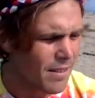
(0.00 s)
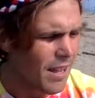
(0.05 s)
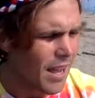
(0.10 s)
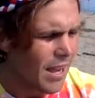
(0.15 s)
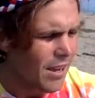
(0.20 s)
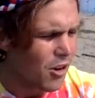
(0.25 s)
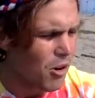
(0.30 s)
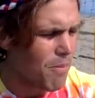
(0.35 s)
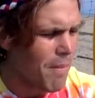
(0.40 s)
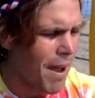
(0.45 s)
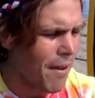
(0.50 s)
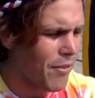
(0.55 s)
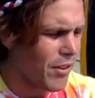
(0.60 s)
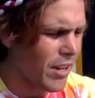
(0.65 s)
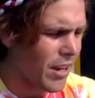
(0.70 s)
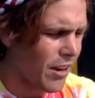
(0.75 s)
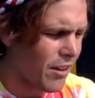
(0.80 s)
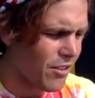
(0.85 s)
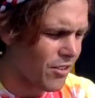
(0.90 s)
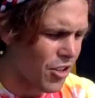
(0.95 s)
I go
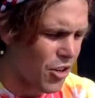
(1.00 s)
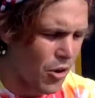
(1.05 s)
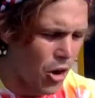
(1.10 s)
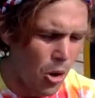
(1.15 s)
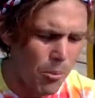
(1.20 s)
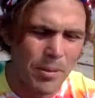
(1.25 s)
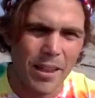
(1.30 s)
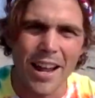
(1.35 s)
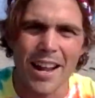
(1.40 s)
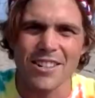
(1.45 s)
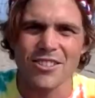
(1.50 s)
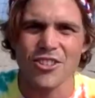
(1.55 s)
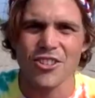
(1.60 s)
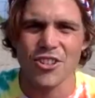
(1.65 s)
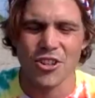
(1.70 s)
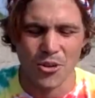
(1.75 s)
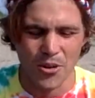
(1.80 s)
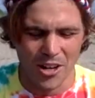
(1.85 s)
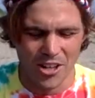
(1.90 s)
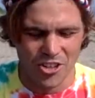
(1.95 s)
Mavic Air 2. I hope that answers
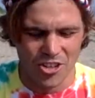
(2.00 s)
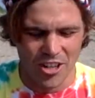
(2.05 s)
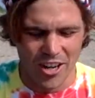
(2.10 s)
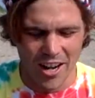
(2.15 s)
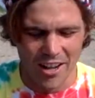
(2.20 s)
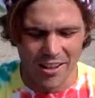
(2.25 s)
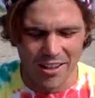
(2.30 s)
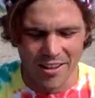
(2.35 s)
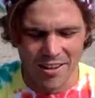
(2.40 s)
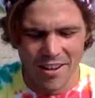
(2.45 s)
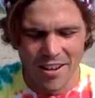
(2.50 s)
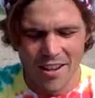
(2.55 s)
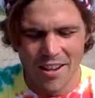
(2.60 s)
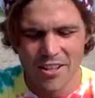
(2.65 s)
your question, Alan.